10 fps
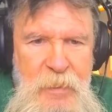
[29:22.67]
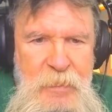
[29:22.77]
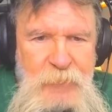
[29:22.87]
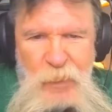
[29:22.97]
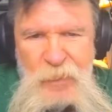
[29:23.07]

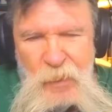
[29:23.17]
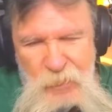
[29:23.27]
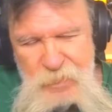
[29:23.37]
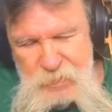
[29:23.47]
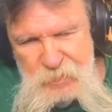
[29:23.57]
Well, no,
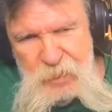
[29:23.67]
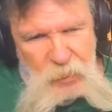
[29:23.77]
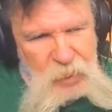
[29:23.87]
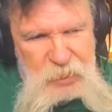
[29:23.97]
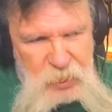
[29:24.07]
it's you know
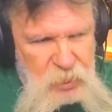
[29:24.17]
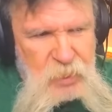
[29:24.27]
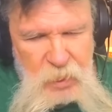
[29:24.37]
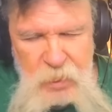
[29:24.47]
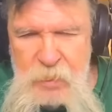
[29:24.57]
it's just
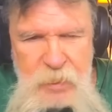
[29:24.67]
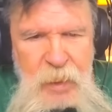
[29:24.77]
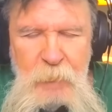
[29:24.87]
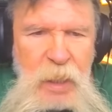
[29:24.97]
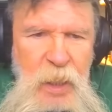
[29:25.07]
it's
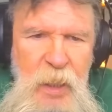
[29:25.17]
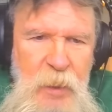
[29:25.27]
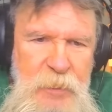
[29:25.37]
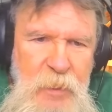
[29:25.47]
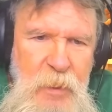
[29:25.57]
dimly
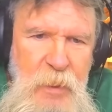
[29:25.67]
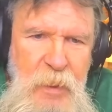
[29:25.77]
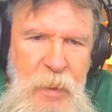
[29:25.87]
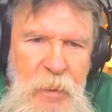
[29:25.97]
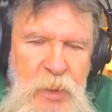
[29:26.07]
lit. Well,
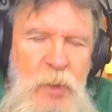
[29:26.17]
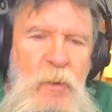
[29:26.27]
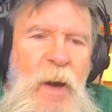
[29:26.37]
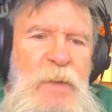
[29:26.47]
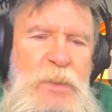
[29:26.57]
that, you know
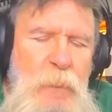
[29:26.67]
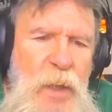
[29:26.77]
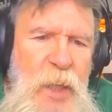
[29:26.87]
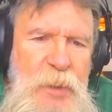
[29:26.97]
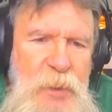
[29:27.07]
how much
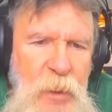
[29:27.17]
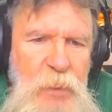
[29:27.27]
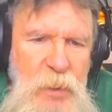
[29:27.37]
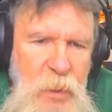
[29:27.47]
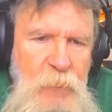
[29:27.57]
money
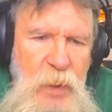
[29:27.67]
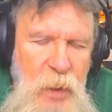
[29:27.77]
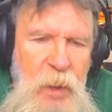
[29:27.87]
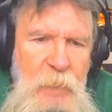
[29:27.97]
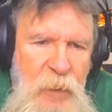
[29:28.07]

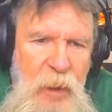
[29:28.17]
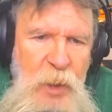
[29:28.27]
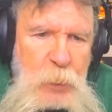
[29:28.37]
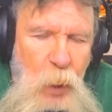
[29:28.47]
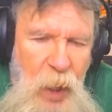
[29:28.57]
WWE
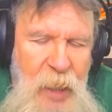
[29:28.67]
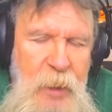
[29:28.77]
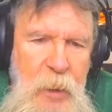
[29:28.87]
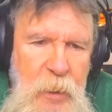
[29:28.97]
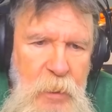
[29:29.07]
pays for
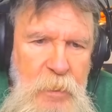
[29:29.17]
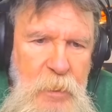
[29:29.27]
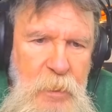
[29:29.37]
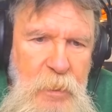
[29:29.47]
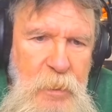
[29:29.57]
lighting? Oh, a
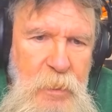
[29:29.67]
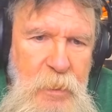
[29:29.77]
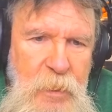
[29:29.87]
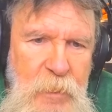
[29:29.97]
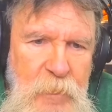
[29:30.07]
million.